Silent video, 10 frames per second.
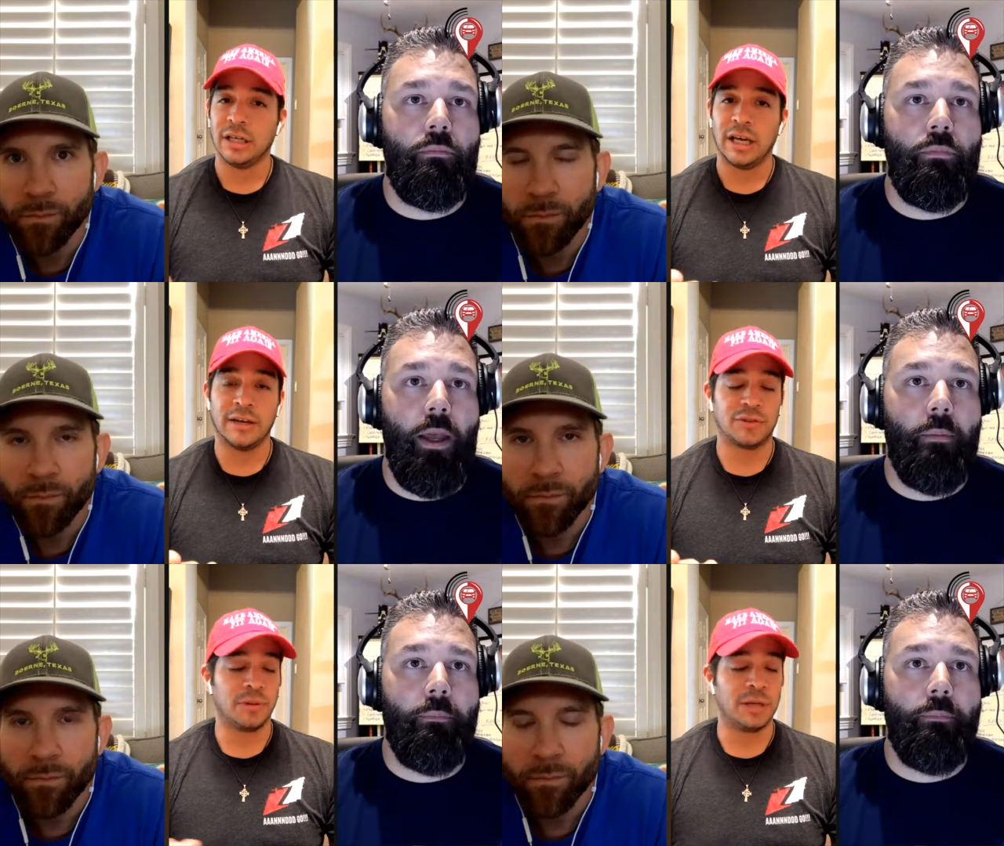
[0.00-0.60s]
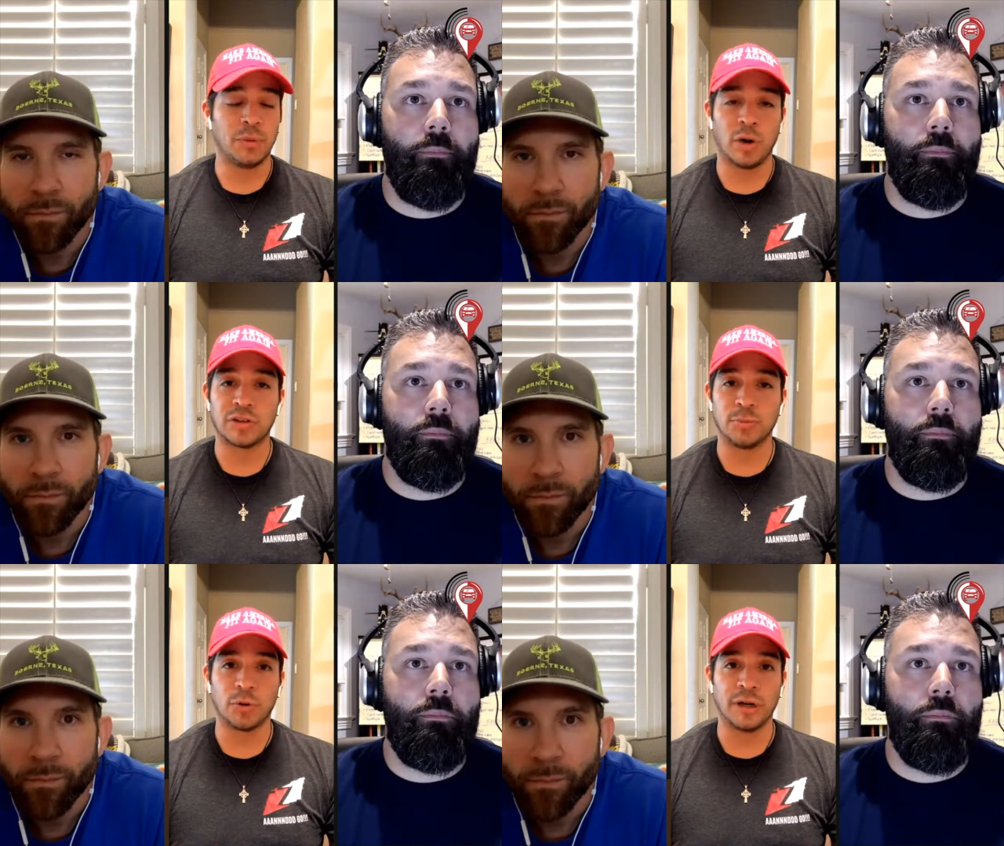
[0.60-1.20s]
Speaker 1: Yeah. If somebody
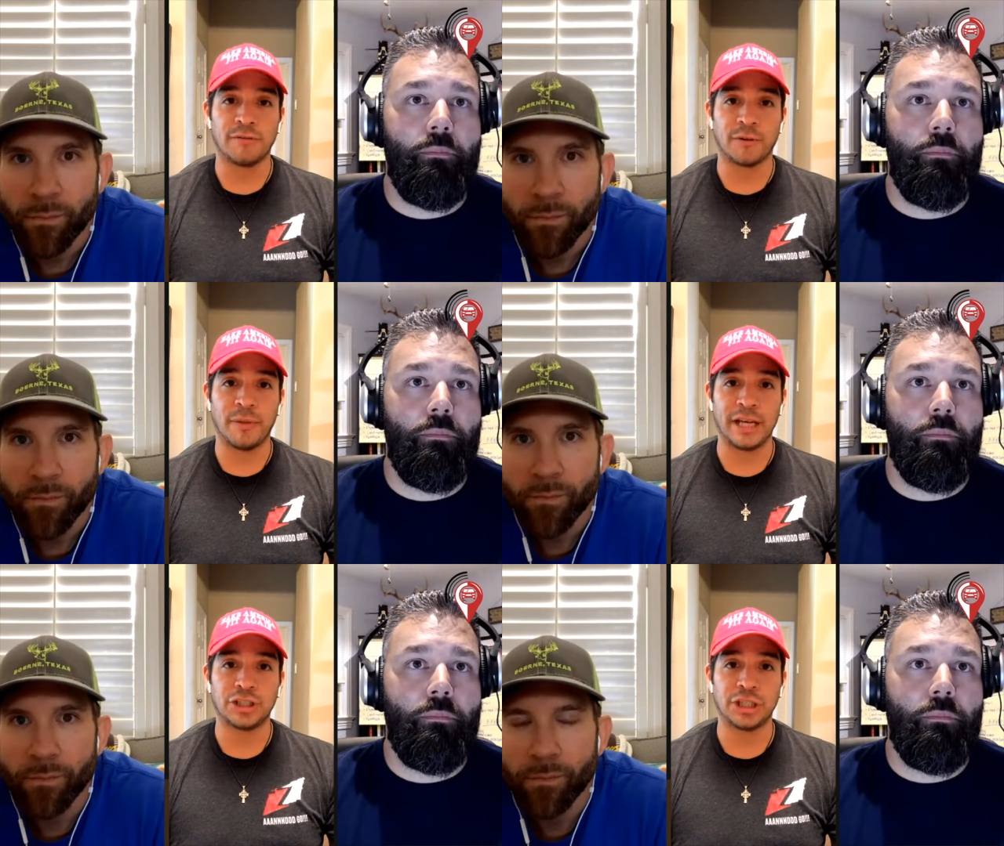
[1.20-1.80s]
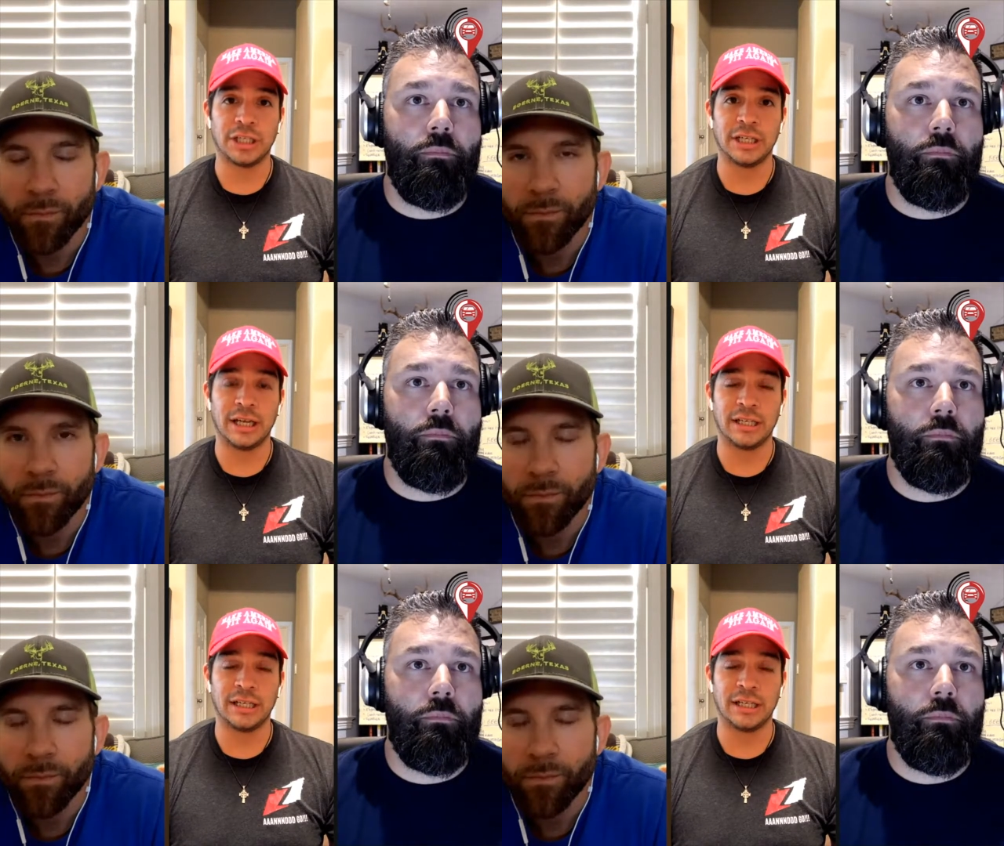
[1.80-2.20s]
wants more information,